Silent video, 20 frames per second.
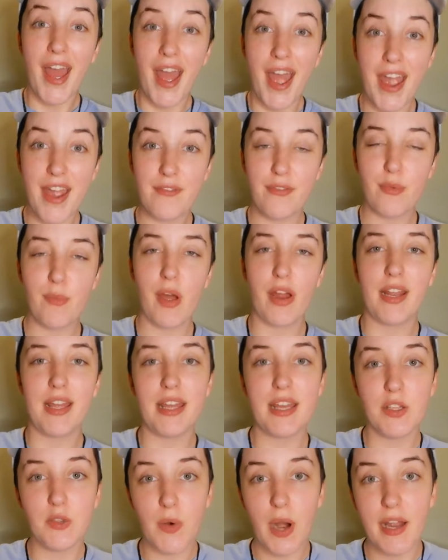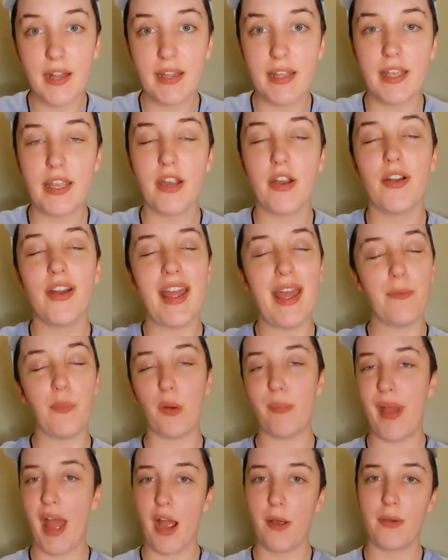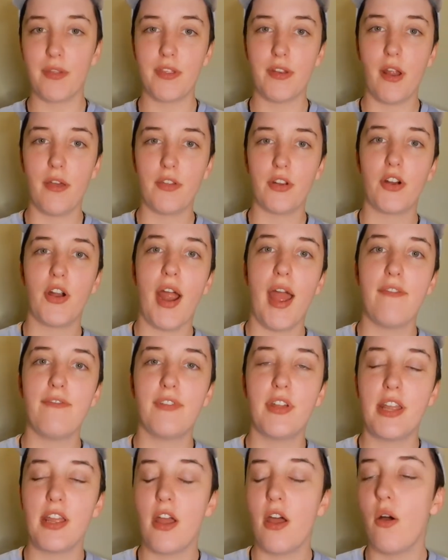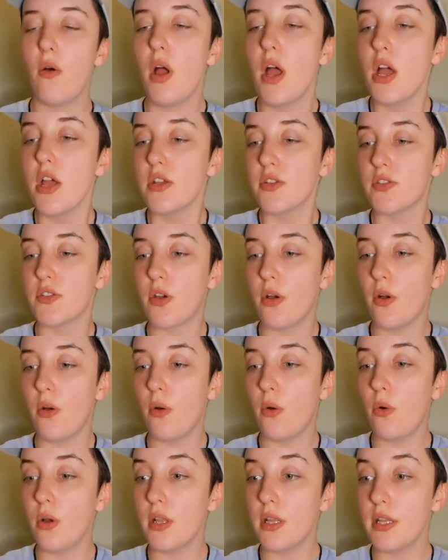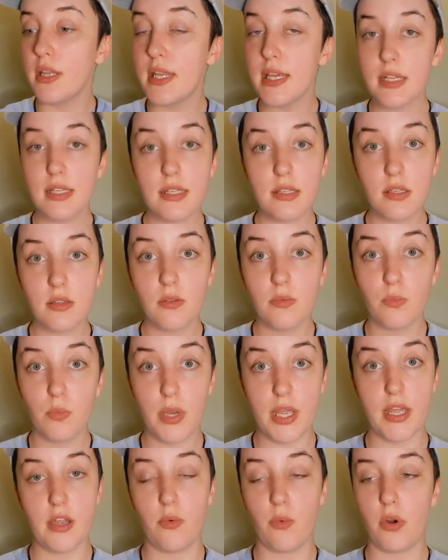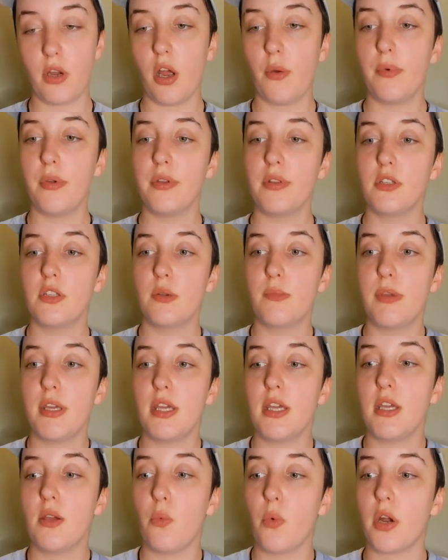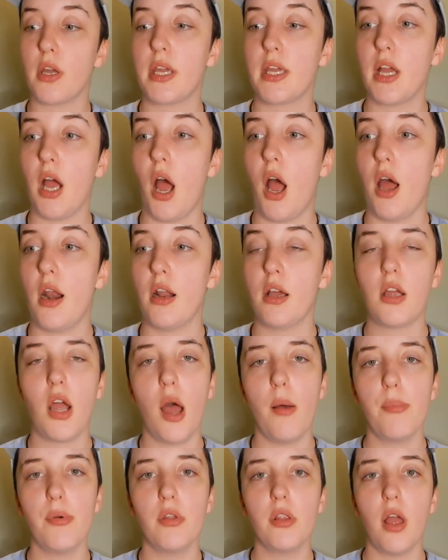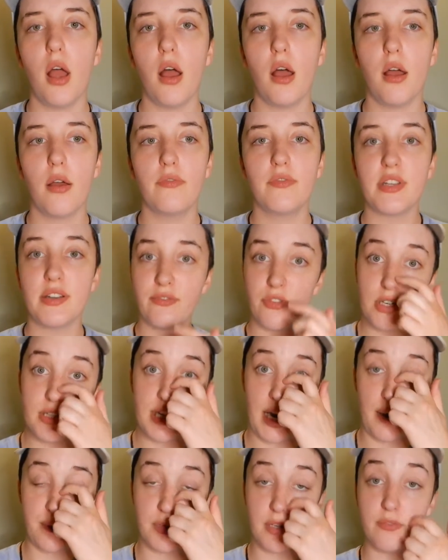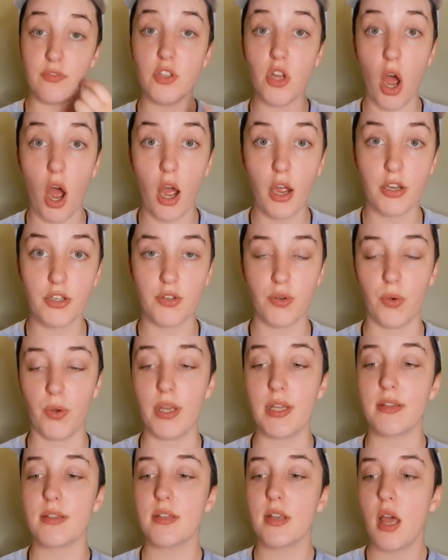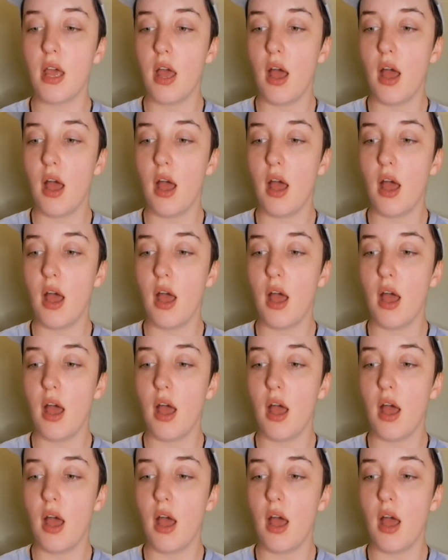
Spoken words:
Hey everybody, it's Rylee here and we're back with another craft video. So this week we're going to be working on a couple of different types of dog toys.